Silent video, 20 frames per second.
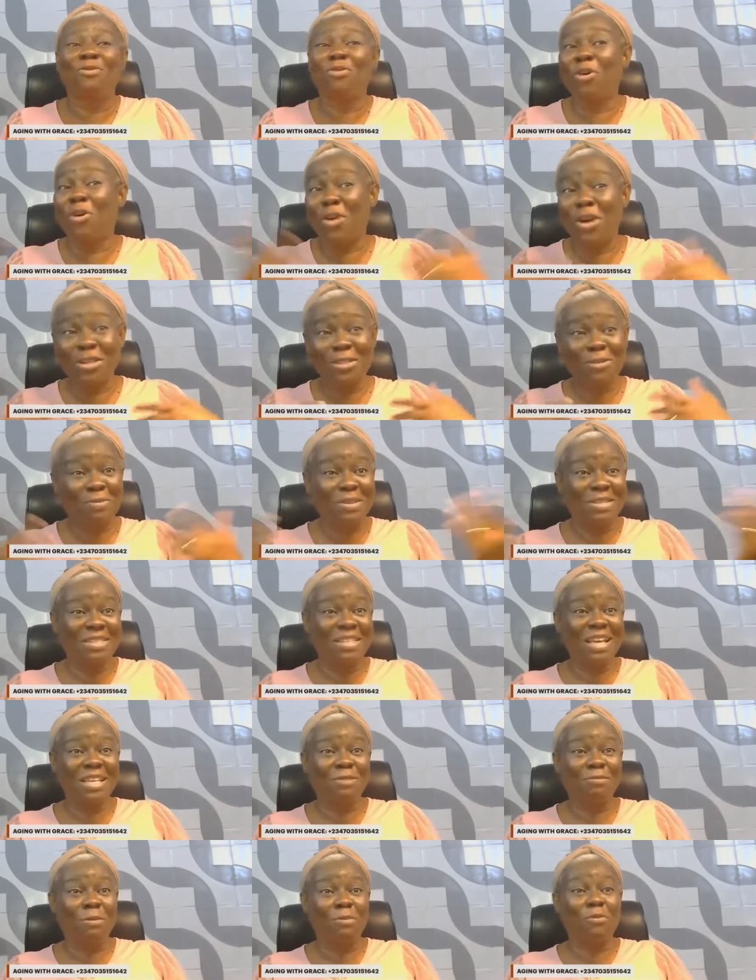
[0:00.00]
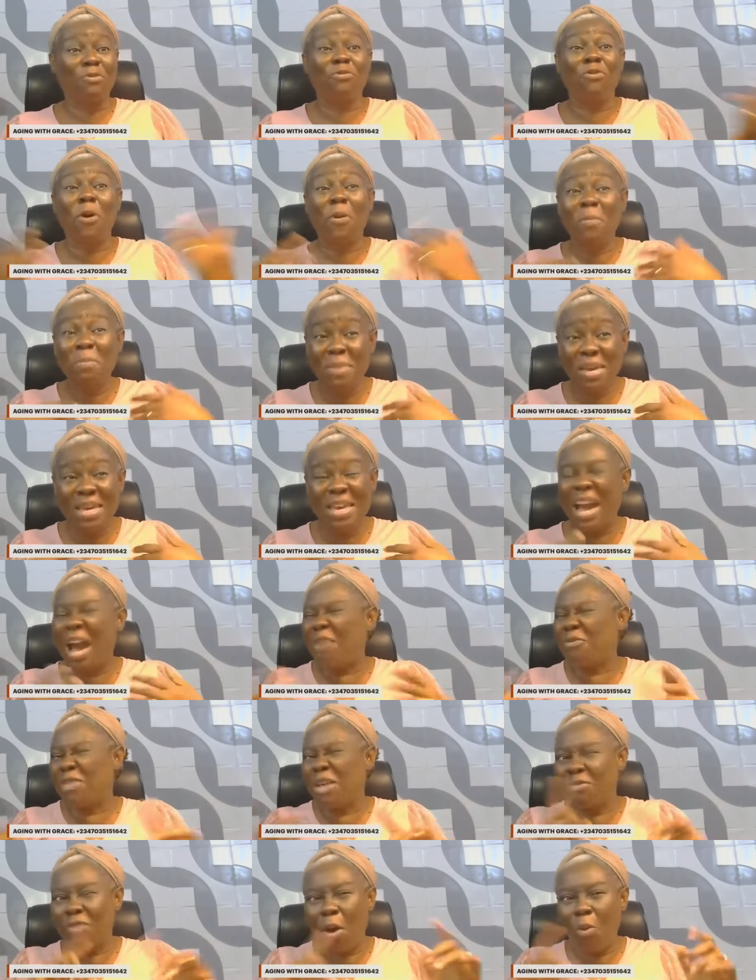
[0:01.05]
For us business people, for me,
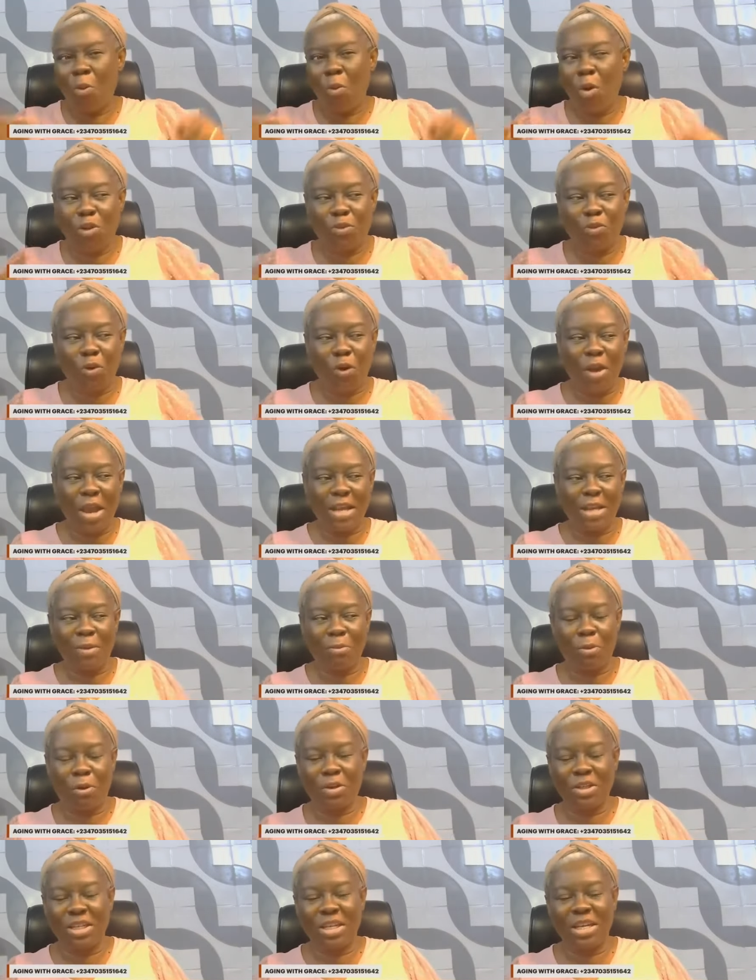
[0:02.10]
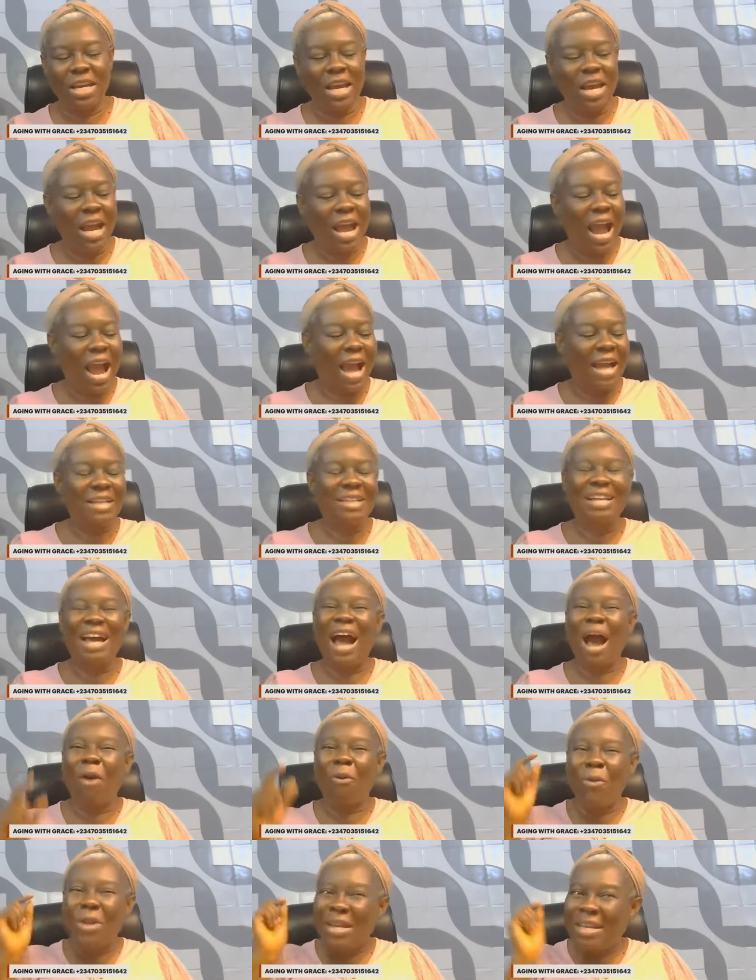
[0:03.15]
I've never worked for anybody and
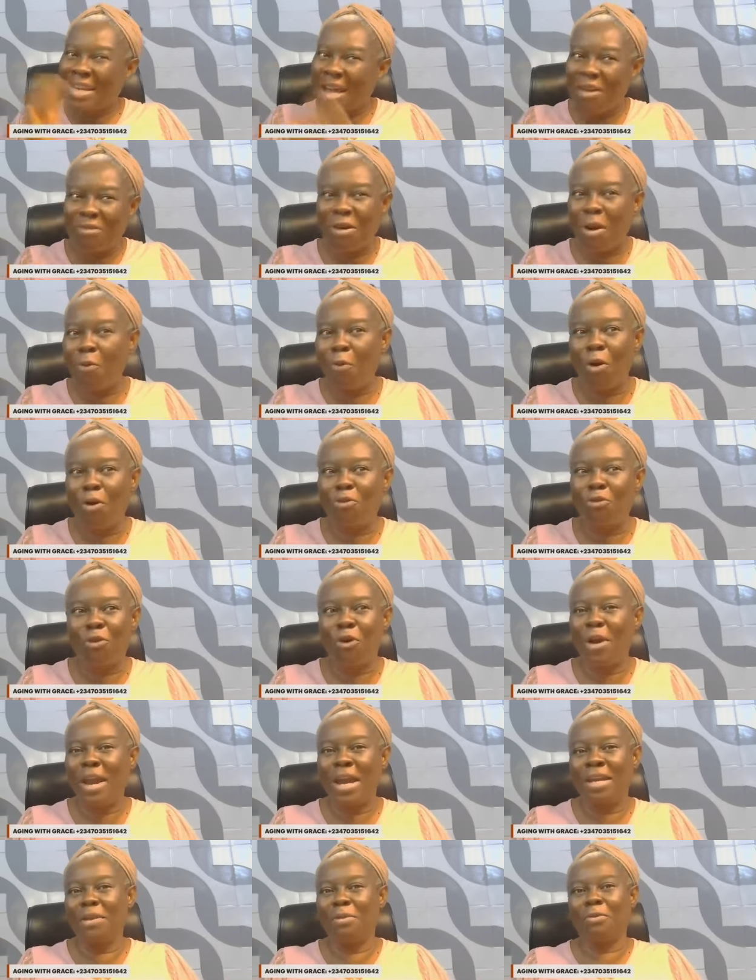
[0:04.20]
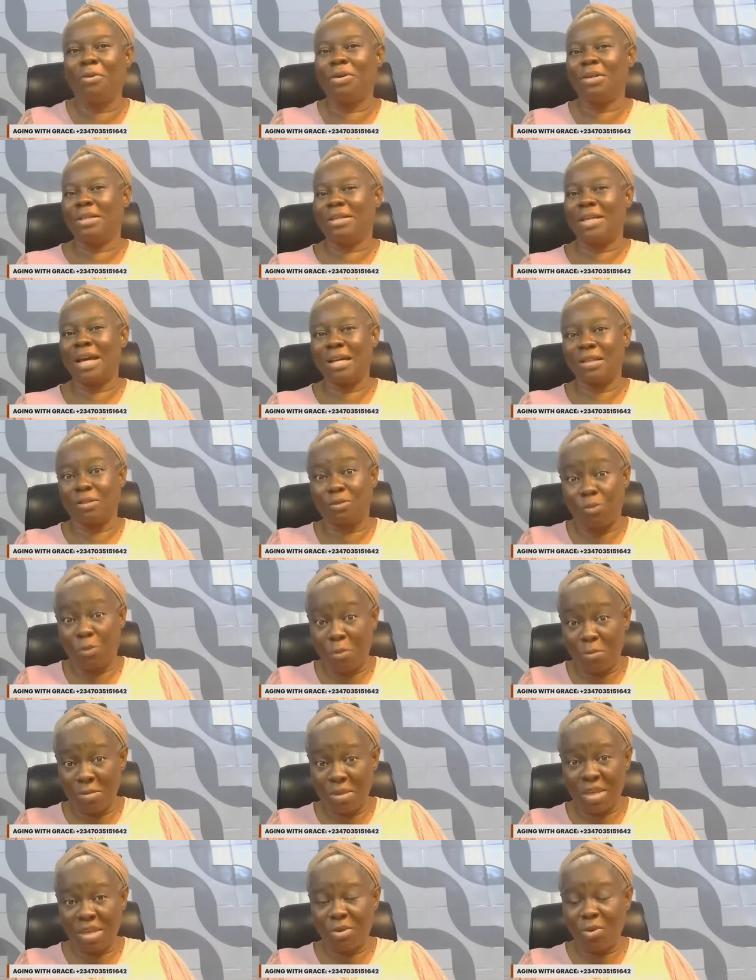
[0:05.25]
I will never work for anybody. That's for
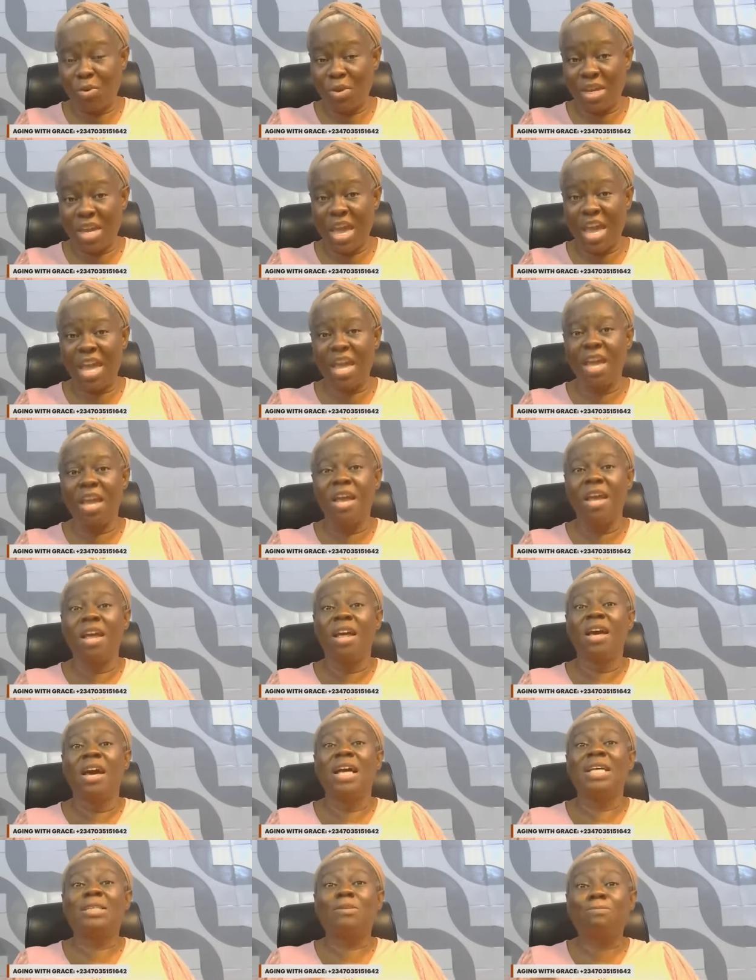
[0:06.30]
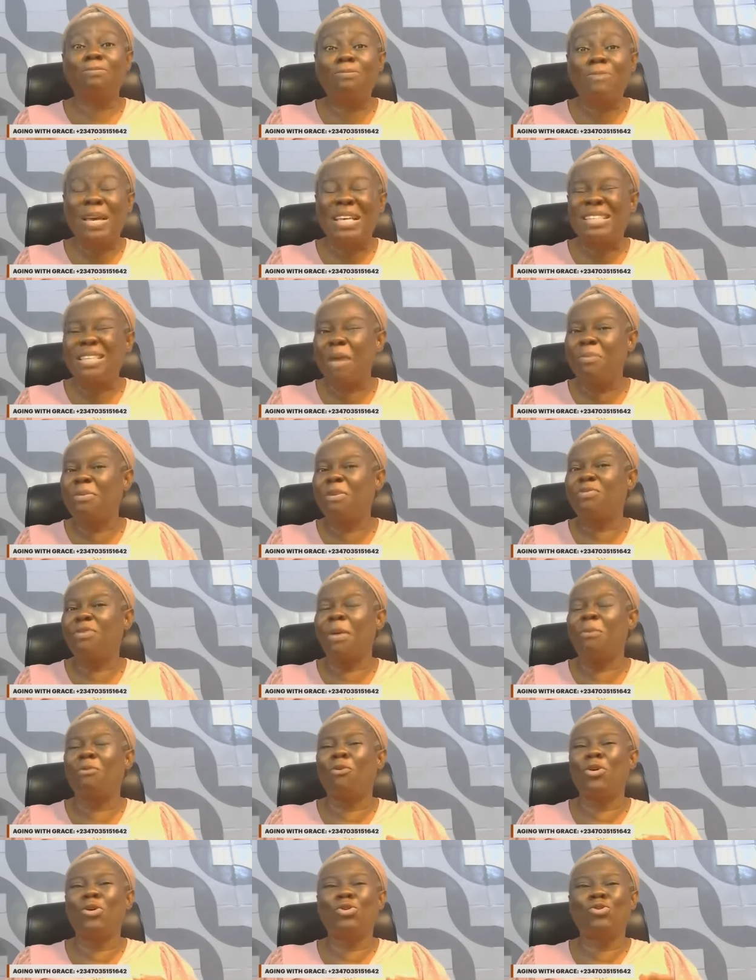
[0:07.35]
me, okay? except if
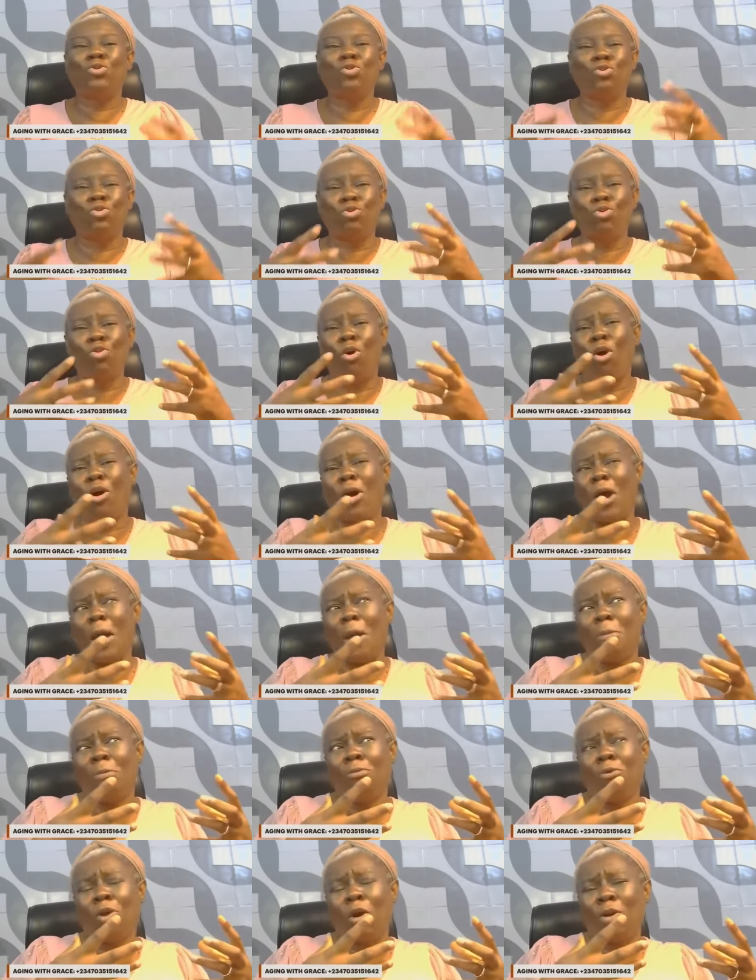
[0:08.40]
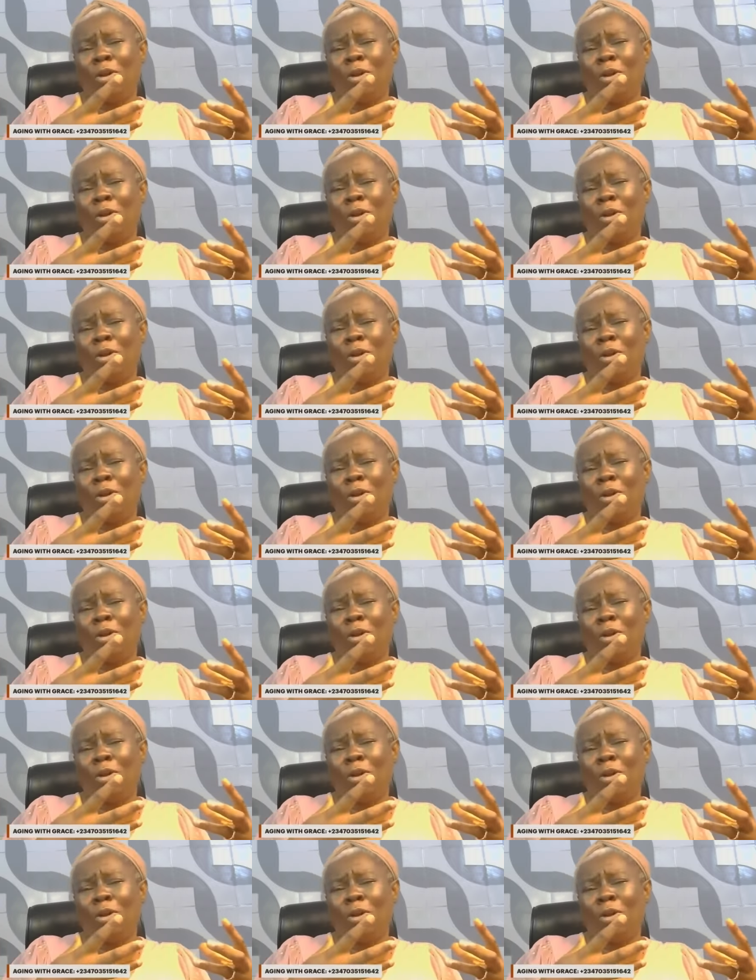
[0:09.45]
I'm going to um,